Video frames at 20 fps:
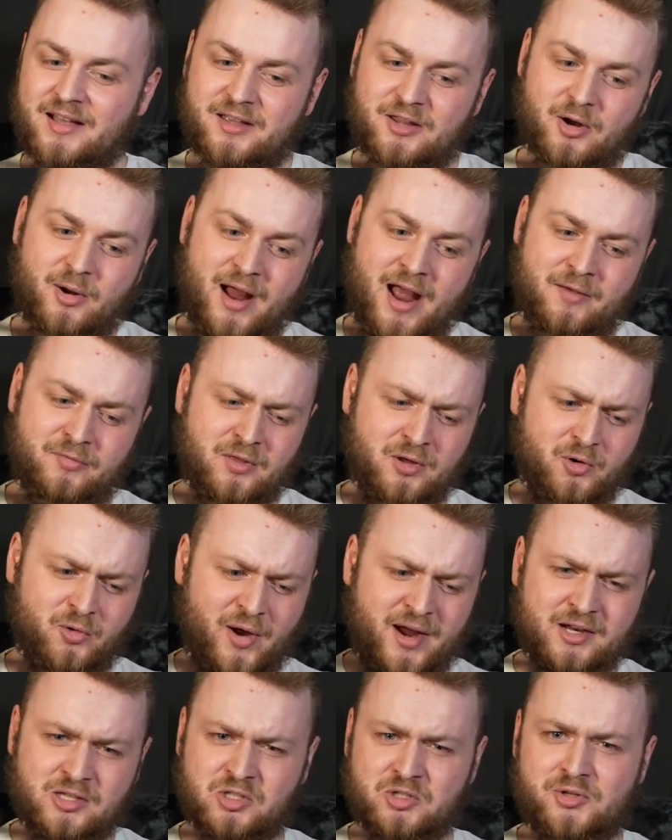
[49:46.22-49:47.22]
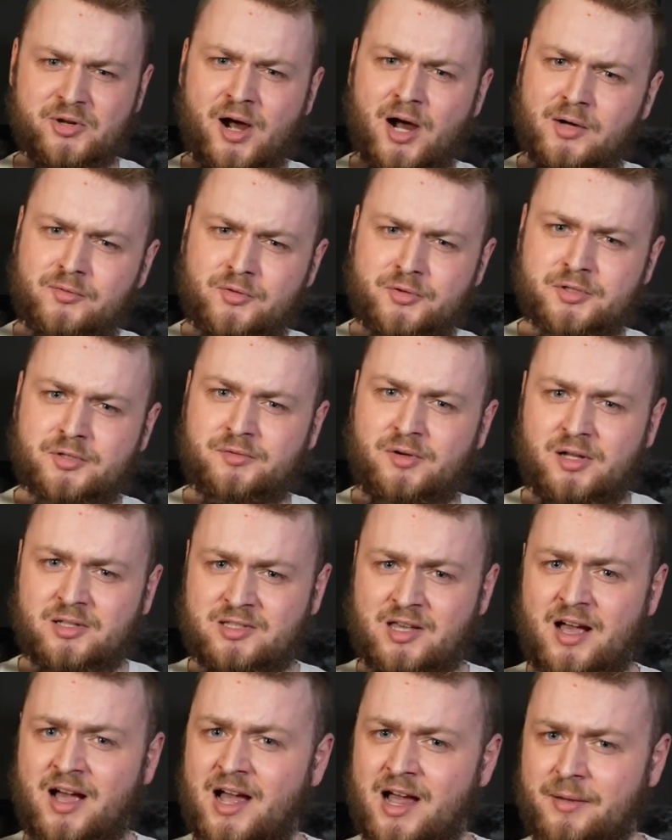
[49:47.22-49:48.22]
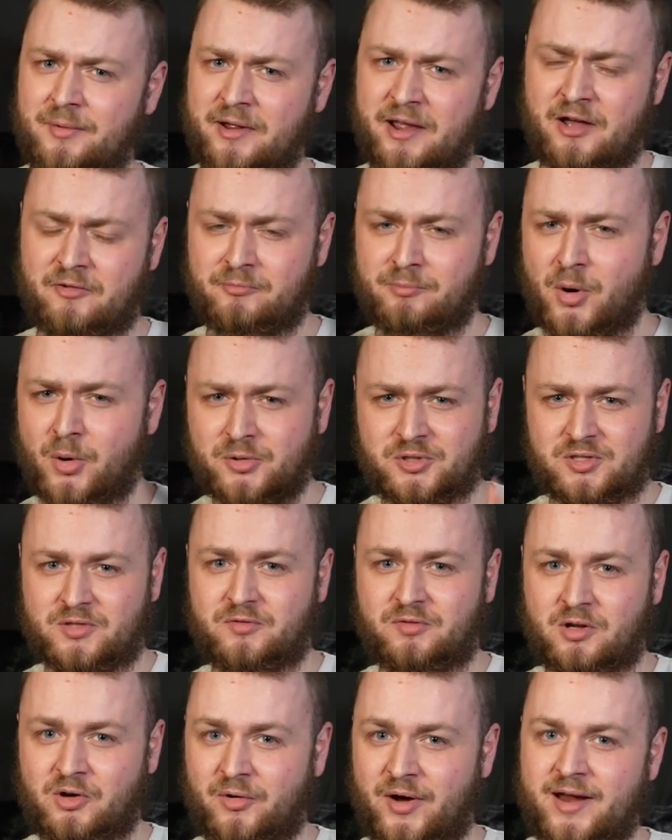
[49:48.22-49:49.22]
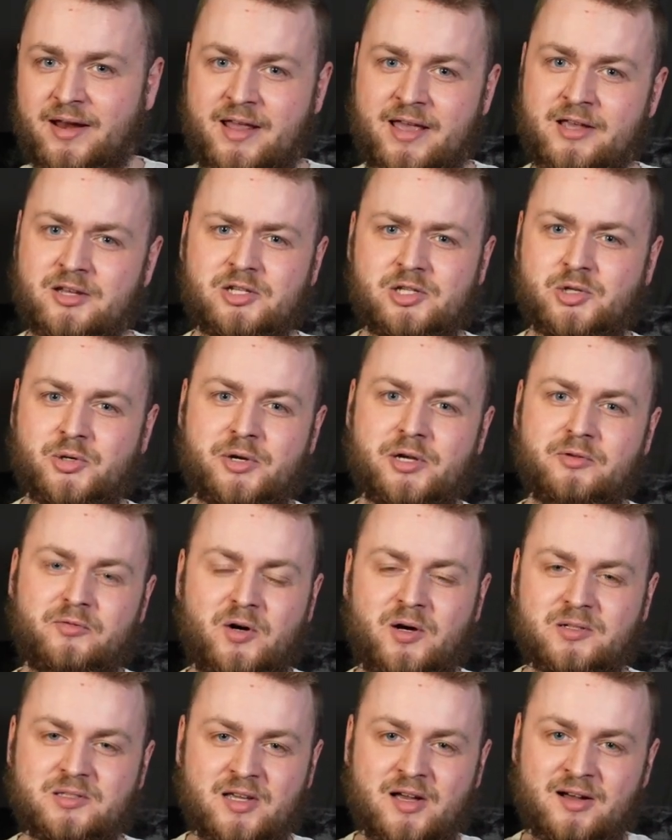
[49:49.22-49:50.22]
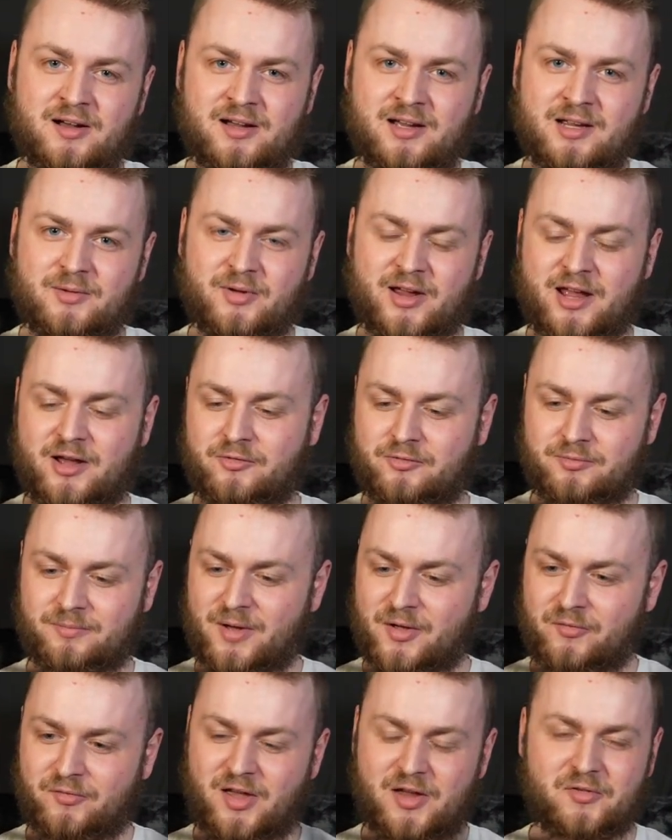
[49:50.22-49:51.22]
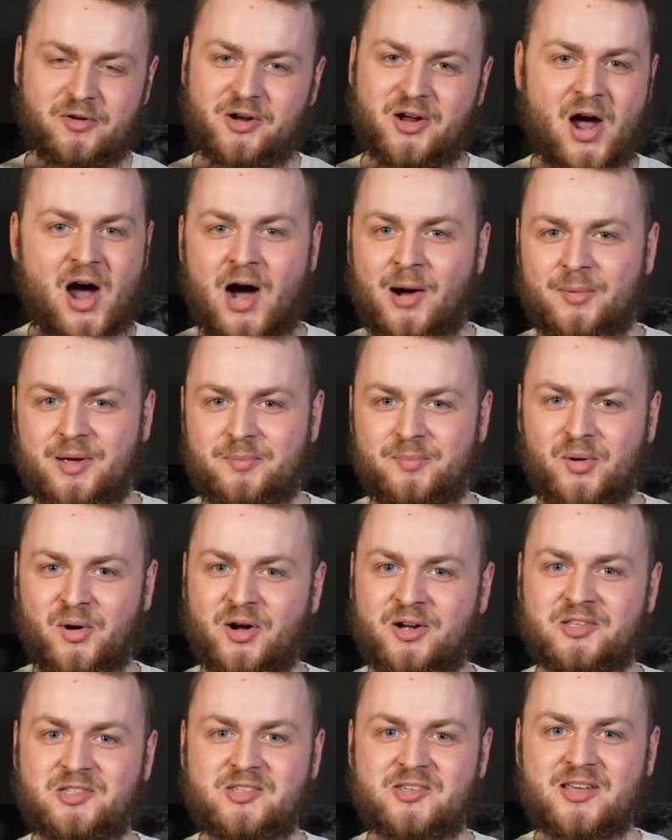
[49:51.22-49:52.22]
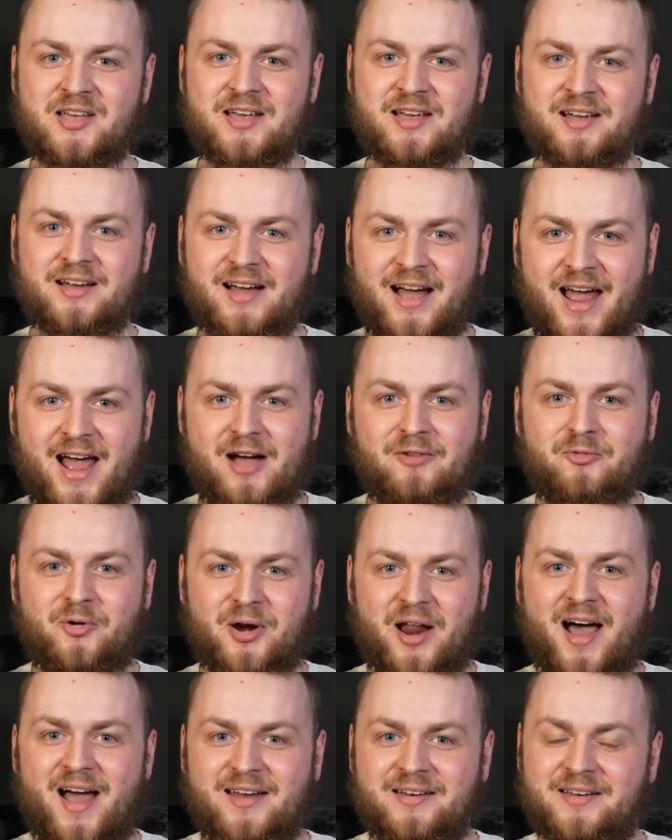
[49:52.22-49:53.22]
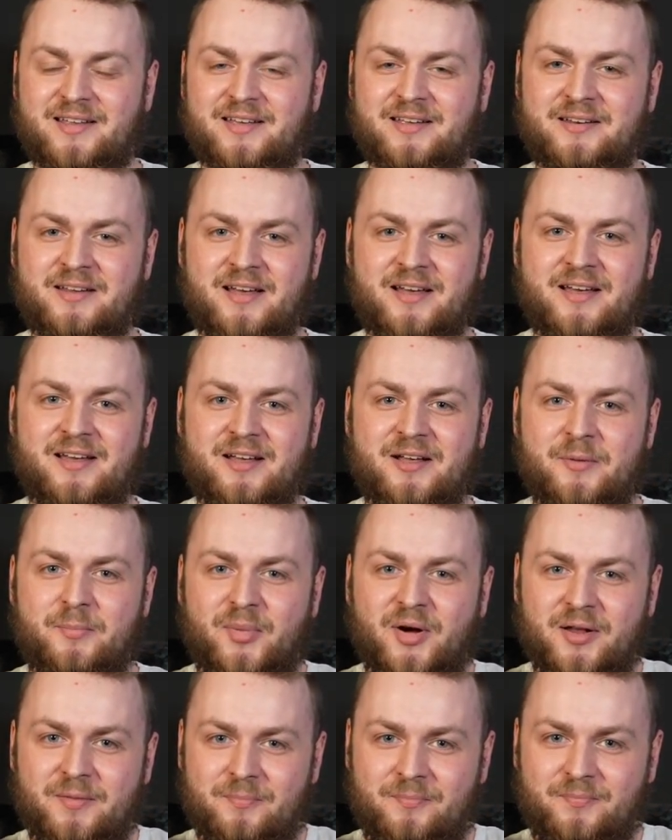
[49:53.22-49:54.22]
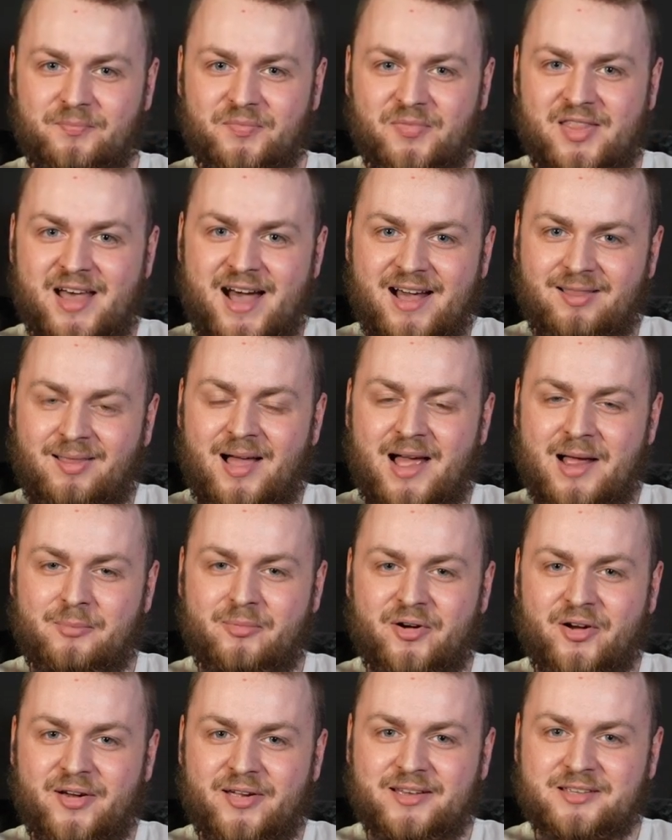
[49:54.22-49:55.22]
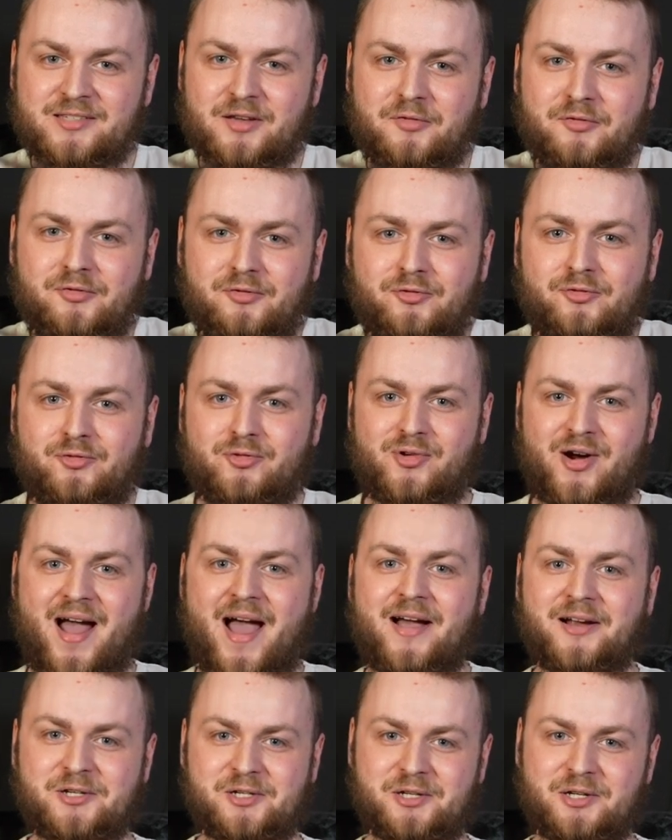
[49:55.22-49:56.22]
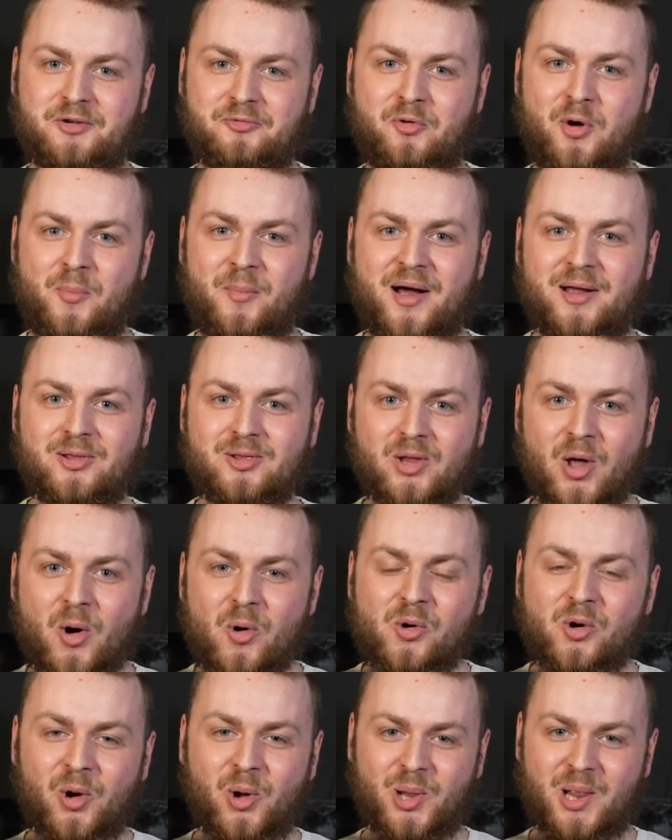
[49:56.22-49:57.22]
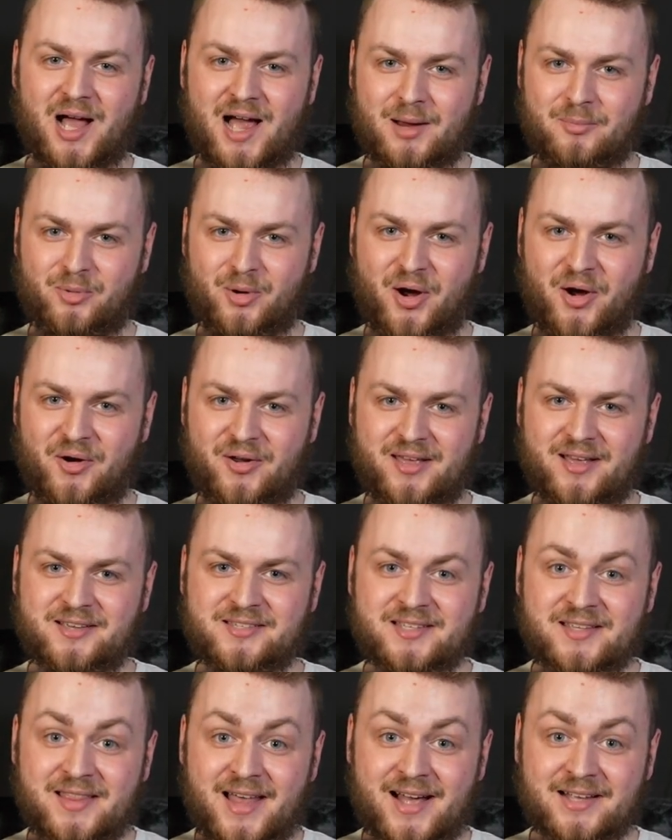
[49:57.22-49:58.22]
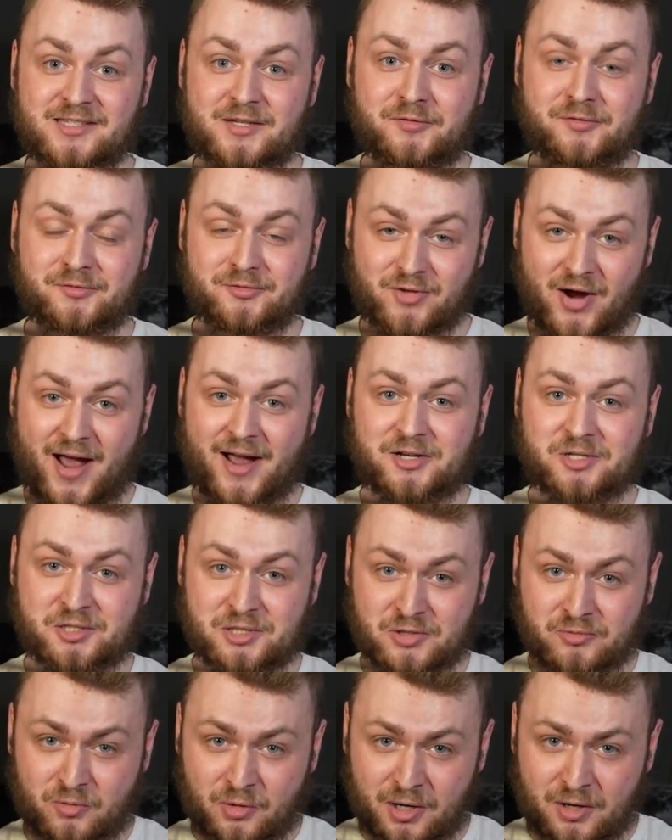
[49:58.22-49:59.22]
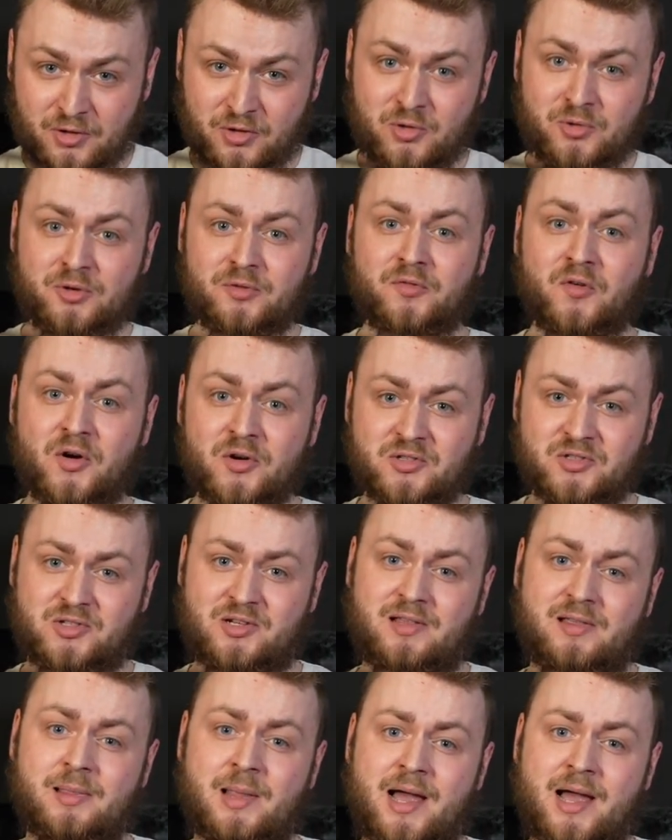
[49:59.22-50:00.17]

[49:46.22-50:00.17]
I have the greatest novels of all time. I have most of the great history of all time. I have my favorite comic books. I have what I need, but that library is a fraction of what my local library is, and that's a fraction of what a university